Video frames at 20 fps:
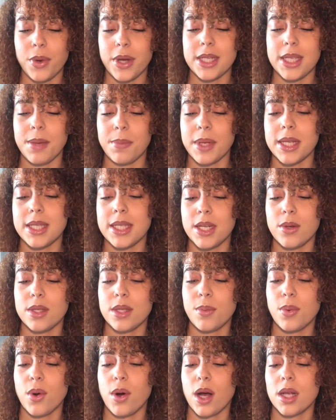pretty, but still
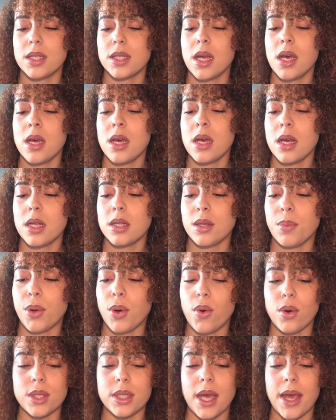support us to
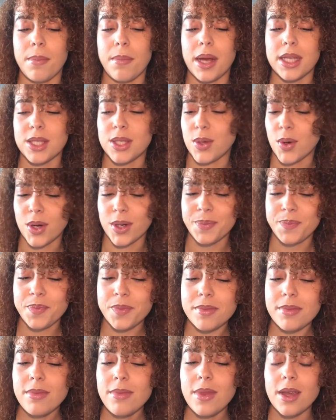put order in my store.
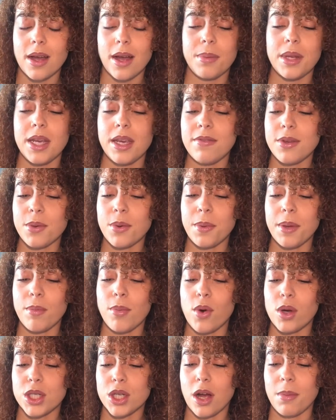I believe you will be
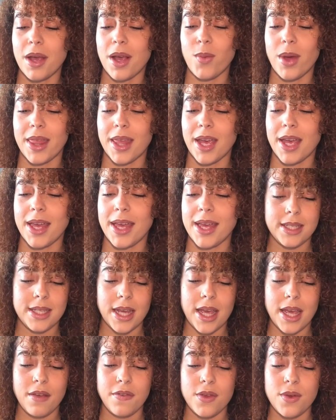more charming with it.
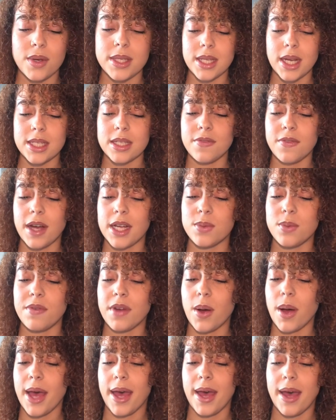Dear, if you satisfied
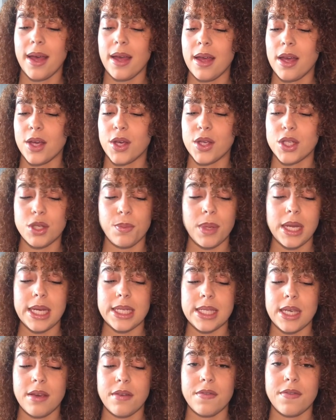with our hair, could you
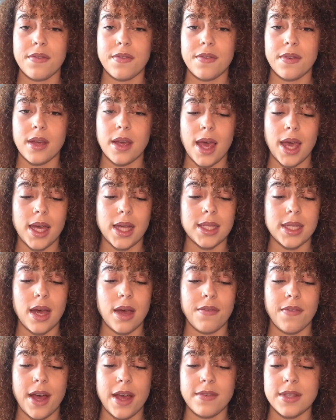please give it
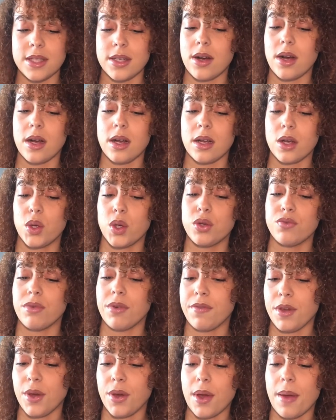a 5-star good
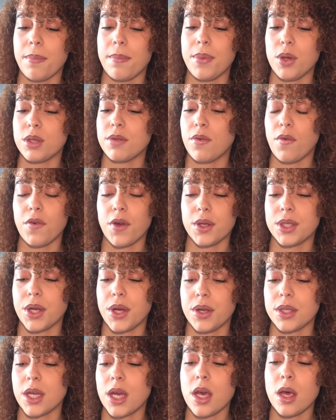review and beautiful
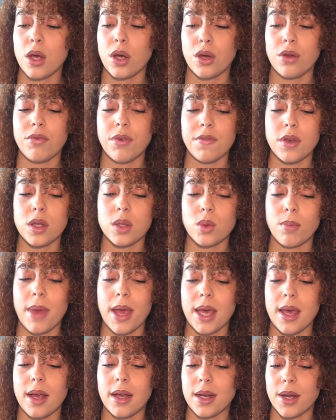photos? Good reviews will
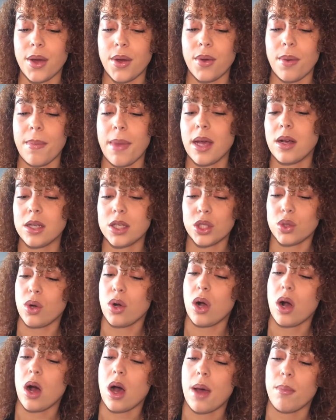make it glow, make us
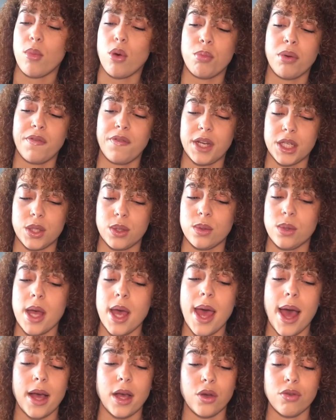stronger and more professional,
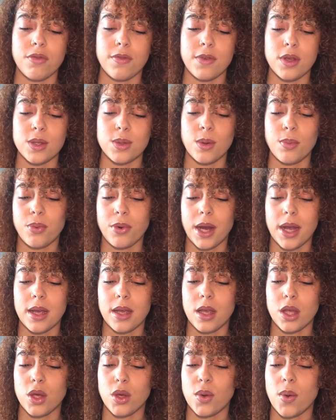and good reviews will bring
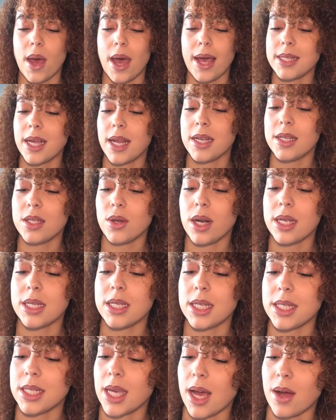you a
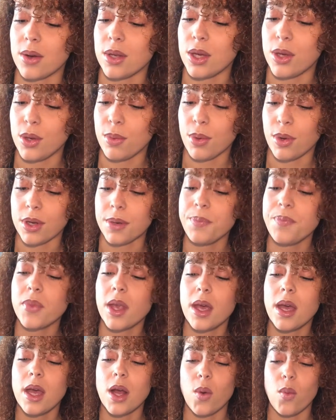$10 discount coupon.
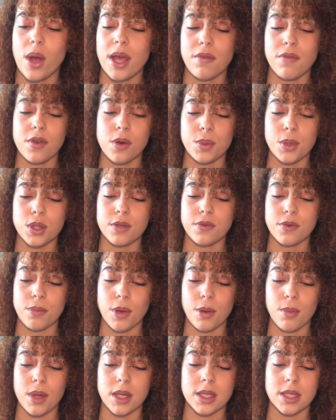Waiting for your beautiful
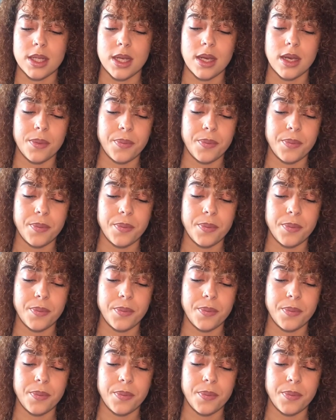moments.